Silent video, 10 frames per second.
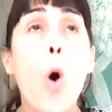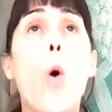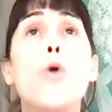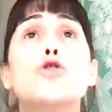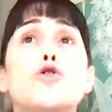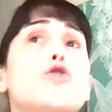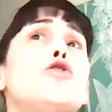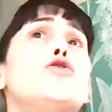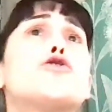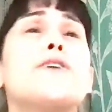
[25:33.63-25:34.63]
Or do
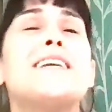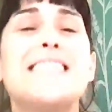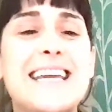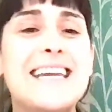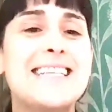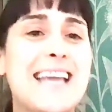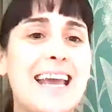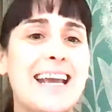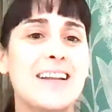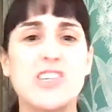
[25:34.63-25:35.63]
you treat
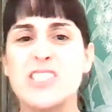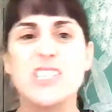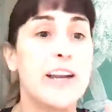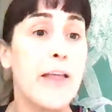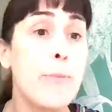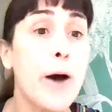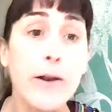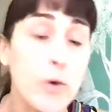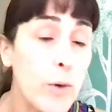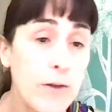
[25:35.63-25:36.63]
eating just as another part
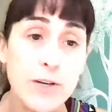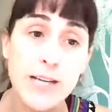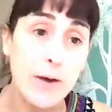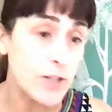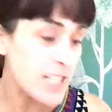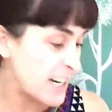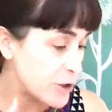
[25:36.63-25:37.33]
of your everyday routine,